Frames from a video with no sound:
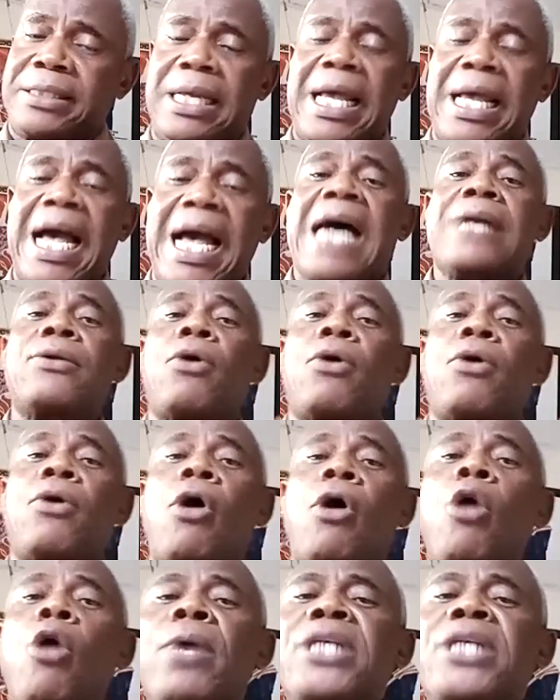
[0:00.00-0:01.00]
And
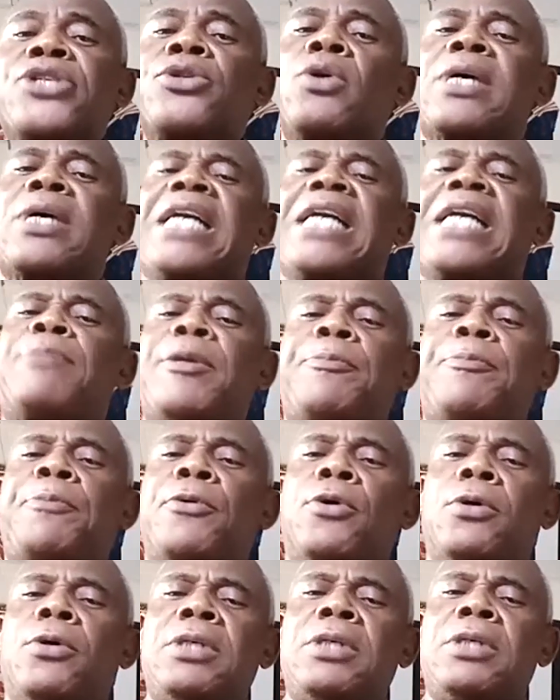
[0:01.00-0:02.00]
always look at
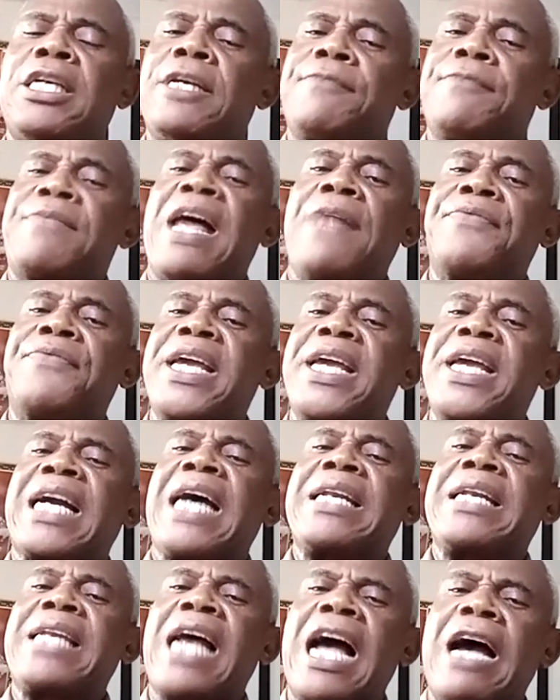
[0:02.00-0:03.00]
people that they
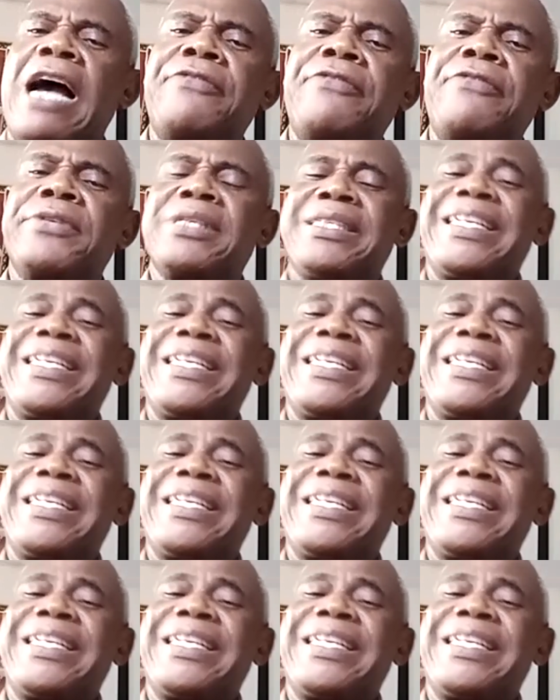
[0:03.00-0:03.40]
can have,